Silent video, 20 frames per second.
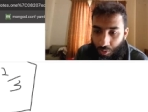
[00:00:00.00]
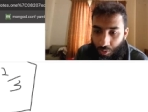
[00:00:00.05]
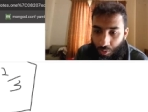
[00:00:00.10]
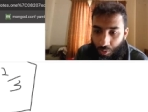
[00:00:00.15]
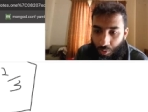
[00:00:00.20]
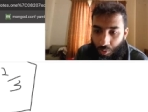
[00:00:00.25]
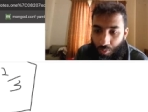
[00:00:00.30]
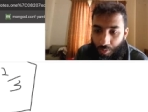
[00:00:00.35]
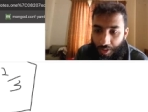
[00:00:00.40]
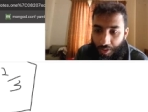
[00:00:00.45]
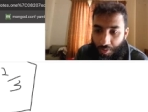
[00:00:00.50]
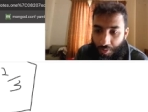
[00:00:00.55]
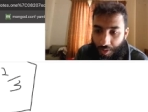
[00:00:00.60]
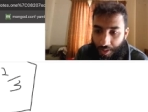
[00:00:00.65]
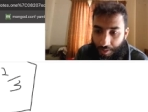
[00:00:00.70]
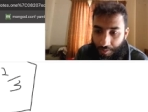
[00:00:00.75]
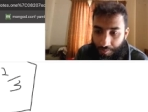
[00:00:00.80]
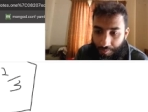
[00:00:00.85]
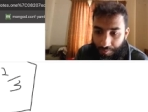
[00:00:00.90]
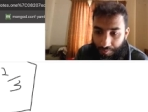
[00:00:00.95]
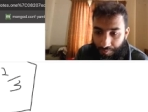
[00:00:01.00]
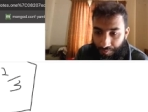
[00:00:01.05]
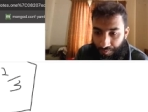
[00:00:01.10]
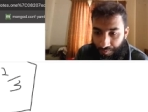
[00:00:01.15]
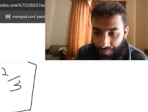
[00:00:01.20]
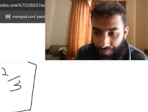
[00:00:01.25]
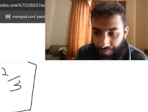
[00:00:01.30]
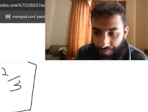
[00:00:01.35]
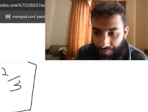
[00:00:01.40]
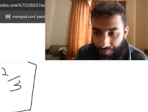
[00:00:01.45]
2 by 3.
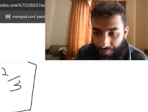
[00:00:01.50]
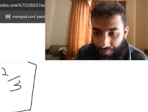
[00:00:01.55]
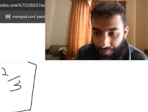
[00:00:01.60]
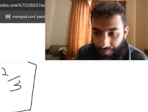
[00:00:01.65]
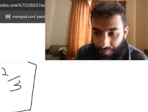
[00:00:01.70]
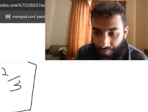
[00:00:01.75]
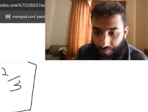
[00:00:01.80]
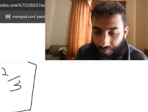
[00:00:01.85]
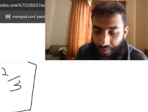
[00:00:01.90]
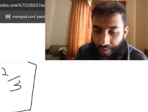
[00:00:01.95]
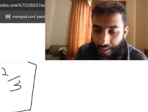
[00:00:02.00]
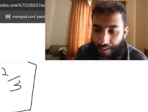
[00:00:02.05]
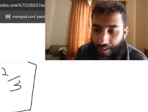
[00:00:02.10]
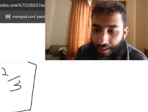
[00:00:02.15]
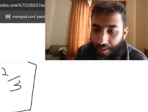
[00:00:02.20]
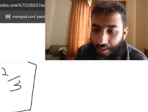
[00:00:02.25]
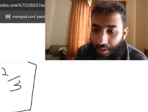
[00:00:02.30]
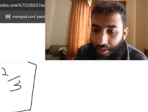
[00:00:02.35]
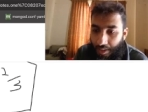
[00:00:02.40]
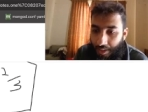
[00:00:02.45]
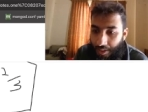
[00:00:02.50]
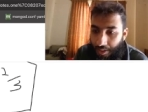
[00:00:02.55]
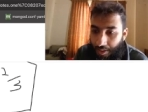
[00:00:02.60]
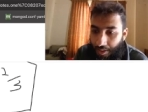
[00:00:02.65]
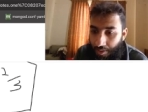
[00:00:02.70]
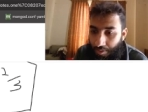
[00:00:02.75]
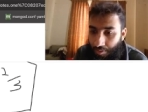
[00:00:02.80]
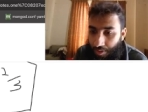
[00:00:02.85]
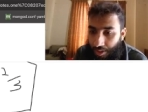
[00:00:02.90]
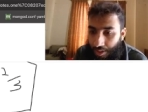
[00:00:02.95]
And the third
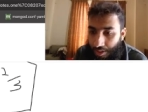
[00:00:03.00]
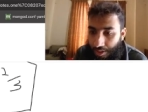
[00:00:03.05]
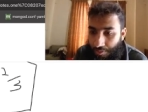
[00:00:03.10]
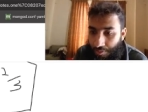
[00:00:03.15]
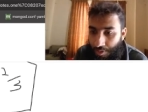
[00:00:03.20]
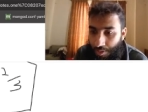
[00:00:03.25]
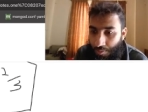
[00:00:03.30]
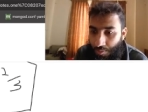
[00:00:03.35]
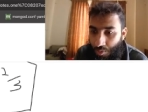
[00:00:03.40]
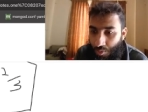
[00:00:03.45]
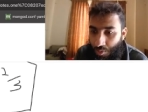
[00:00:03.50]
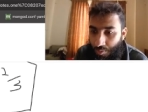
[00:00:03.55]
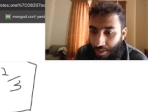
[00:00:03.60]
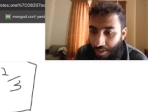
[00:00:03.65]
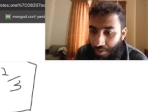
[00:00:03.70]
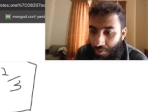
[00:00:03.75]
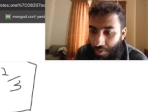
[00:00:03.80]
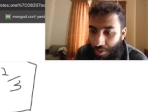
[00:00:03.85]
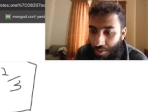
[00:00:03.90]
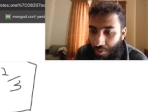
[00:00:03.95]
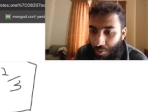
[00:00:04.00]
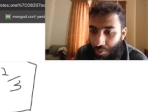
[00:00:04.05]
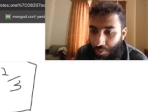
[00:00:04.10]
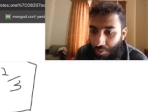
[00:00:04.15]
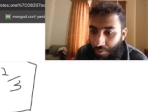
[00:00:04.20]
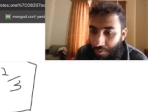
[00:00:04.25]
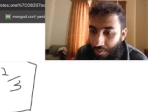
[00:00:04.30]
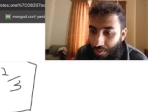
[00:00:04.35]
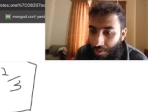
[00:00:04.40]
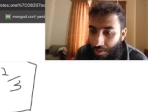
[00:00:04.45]
interval is from 2 by 3
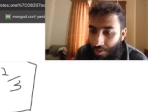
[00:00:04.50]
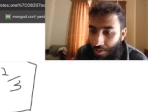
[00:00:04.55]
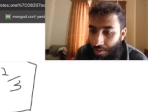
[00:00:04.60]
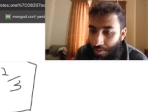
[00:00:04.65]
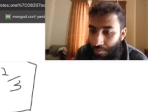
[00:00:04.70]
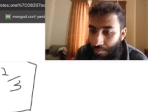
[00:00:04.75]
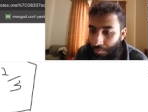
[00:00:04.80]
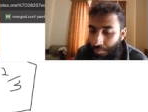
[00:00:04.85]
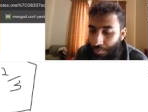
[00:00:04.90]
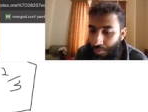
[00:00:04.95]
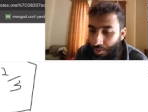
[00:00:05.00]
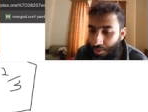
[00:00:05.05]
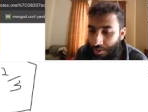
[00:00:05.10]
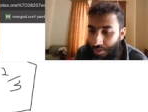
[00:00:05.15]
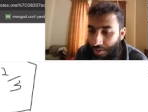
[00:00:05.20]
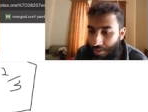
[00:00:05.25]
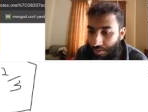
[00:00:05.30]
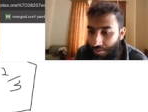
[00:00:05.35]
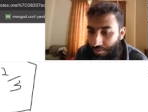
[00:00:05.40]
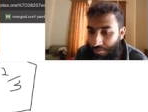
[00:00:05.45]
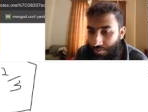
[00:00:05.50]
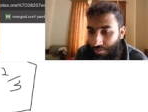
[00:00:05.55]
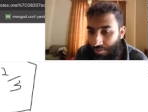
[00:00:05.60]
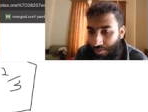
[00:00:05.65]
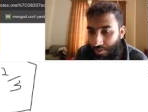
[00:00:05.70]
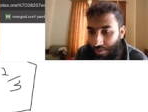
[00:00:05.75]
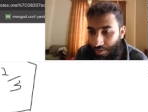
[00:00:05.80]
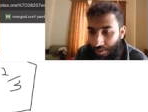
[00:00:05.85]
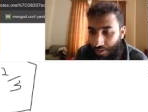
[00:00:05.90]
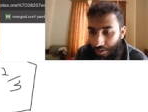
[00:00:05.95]
to positive
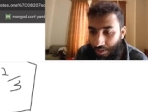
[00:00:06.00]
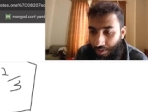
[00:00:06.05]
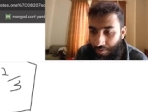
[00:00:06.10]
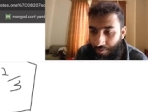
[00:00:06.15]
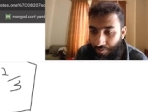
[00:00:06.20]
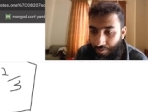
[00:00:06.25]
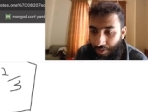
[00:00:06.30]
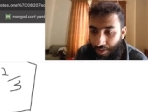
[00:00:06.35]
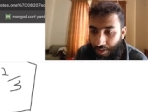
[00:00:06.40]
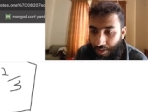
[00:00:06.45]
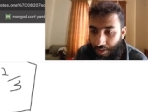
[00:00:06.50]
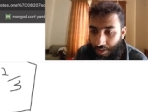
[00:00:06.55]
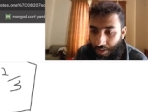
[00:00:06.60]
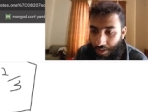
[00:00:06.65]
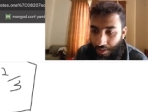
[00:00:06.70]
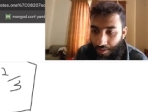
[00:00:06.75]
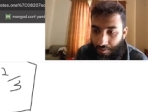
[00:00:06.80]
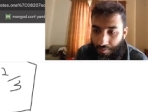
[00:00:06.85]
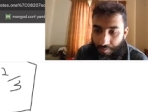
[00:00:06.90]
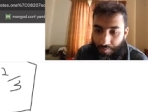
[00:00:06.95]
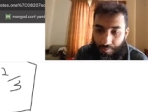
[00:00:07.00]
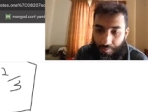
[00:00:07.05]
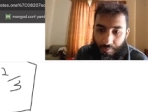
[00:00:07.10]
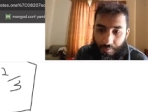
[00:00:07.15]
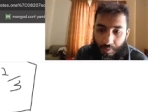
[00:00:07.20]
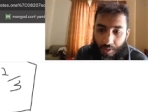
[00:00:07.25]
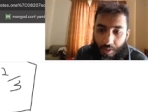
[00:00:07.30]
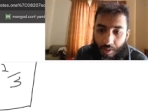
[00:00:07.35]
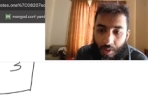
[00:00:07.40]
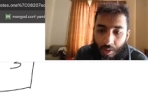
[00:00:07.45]
infinity.
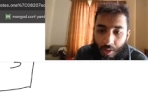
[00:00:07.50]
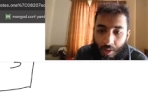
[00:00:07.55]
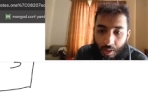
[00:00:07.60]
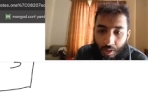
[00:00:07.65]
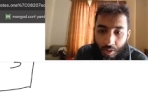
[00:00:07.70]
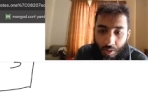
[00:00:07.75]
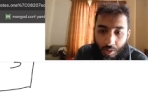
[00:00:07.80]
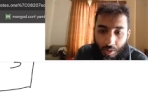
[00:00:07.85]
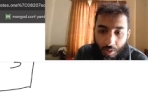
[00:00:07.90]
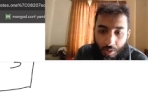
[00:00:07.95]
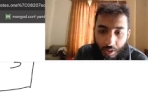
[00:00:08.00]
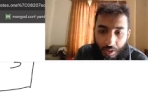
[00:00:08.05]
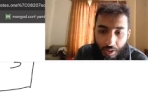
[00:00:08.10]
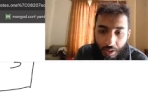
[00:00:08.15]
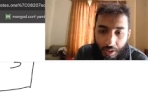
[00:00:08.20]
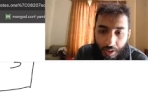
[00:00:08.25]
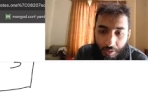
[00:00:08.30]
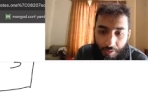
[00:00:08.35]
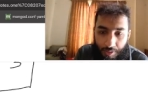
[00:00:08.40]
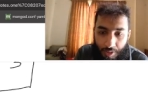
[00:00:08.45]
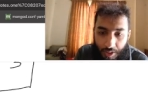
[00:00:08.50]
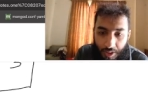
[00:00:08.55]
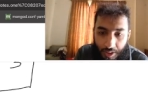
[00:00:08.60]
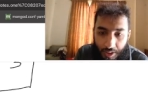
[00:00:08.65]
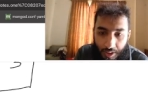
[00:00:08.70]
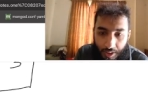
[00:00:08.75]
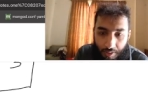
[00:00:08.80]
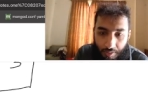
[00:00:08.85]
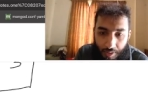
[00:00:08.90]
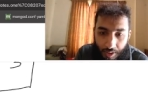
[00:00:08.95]
So this is the first
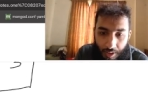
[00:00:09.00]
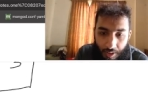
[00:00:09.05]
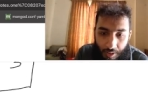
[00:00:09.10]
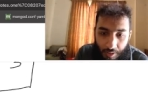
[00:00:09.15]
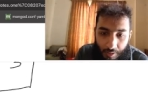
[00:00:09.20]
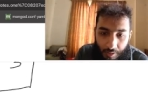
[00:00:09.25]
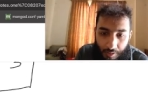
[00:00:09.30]
interval.